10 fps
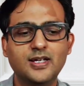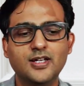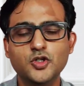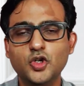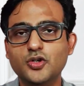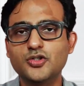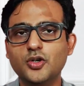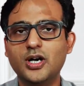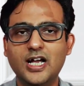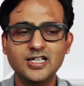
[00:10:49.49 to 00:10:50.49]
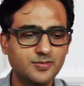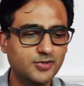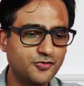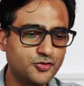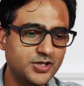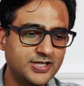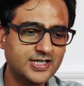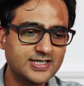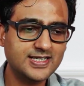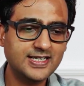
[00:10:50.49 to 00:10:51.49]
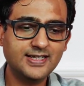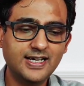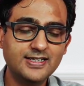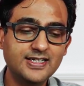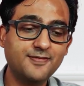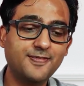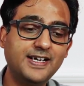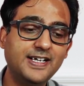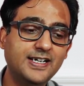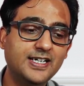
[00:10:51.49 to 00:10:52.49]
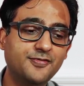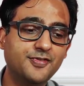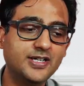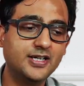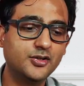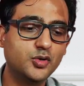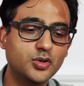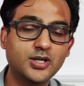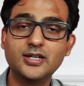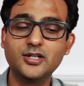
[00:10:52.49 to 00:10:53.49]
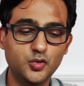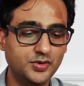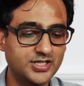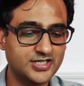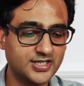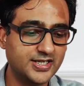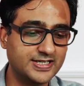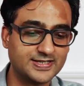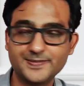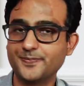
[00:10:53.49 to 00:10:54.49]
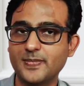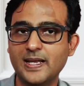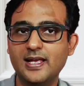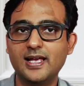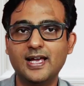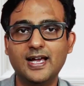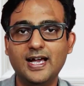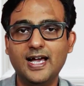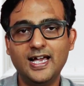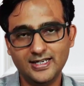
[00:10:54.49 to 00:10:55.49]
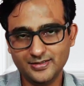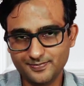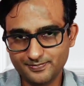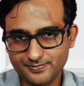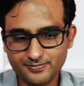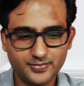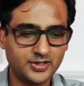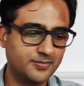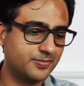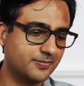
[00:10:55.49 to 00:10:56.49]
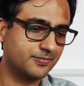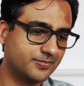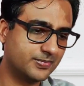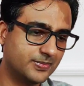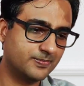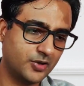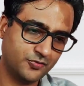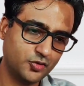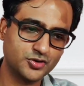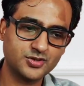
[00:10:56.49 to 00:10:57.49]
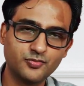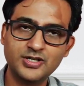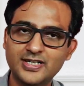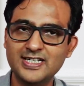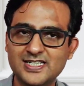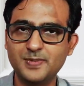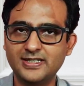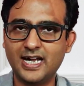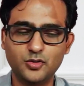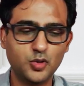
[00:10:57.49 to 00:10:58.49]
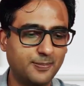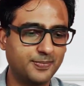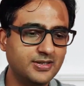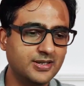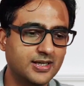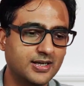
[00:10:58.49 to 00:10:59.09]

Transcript: So so a large number of students are saying that they are finding it difficult to continue with the studies, and uh, of course one can expect that to happen.